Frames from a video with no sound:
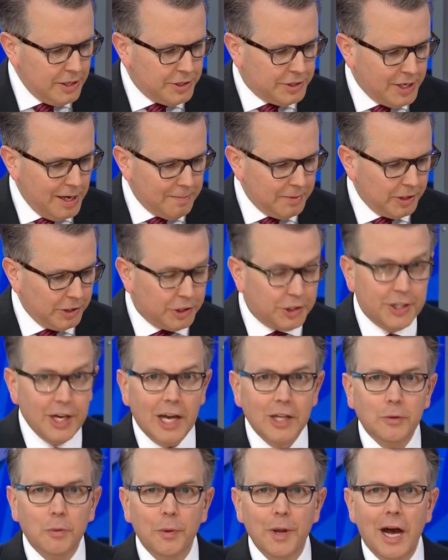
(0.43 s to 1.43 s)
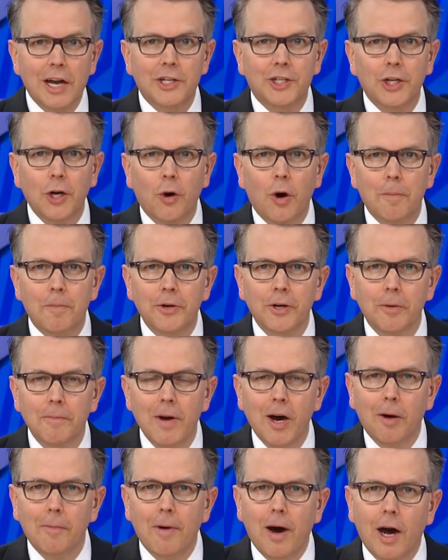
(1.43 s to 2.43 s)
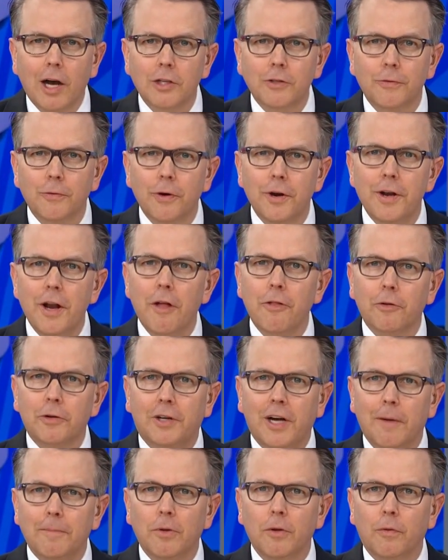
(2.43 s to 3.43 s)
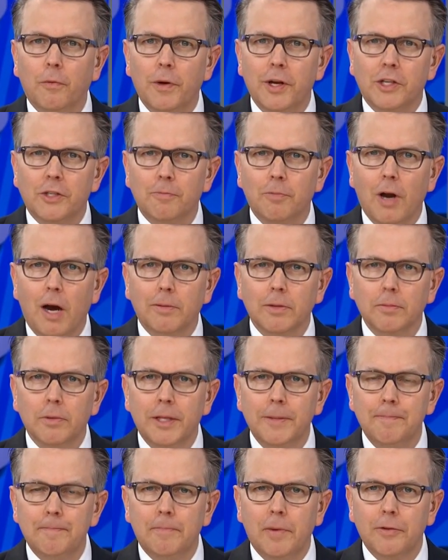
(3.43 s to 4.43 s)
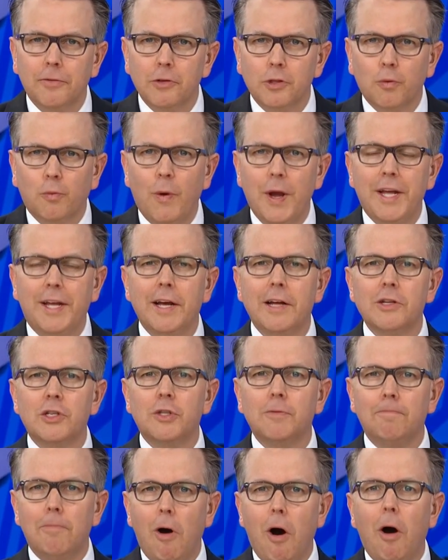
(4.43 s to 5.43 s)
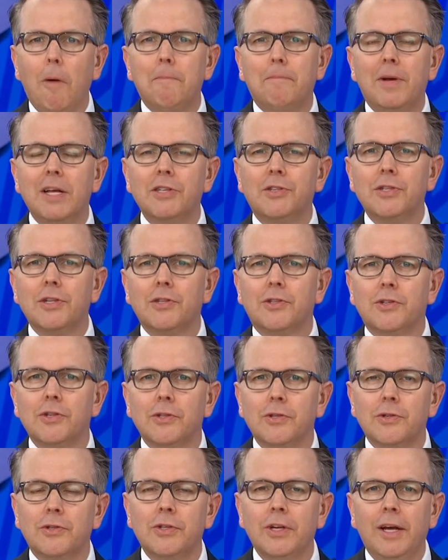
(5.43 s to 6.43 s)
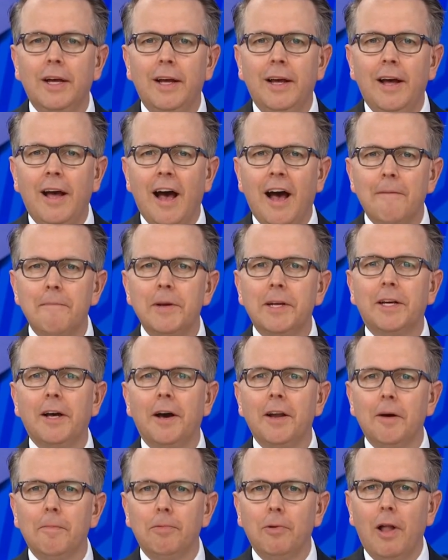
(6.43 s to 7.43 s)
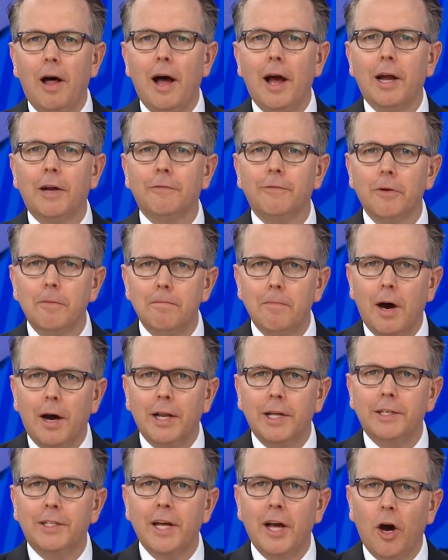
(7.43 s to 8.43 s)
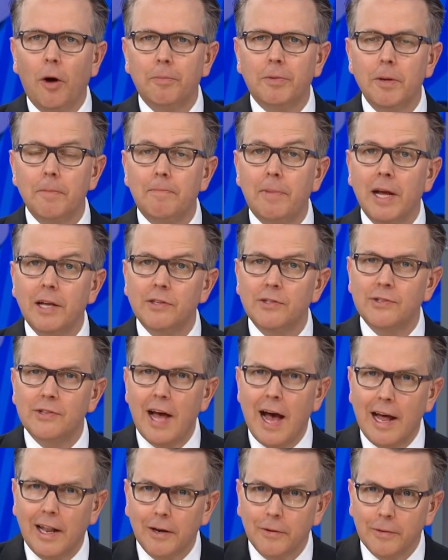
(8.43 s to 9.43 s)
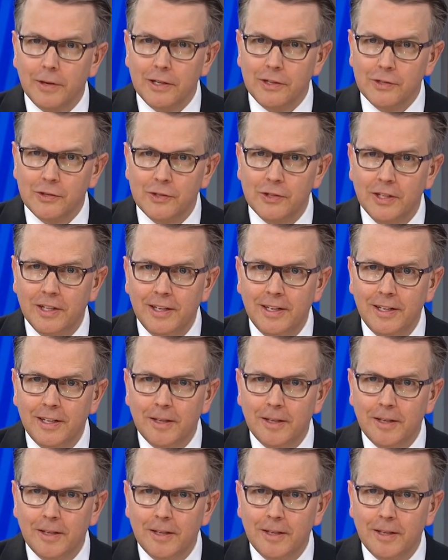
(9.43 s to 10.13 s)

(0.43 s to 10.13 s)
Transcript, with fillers: Stimulus checks will not show up in your mailbox for another couple of weeks probably, but this weekend small businesses have begun applying for money to help them pay salaries.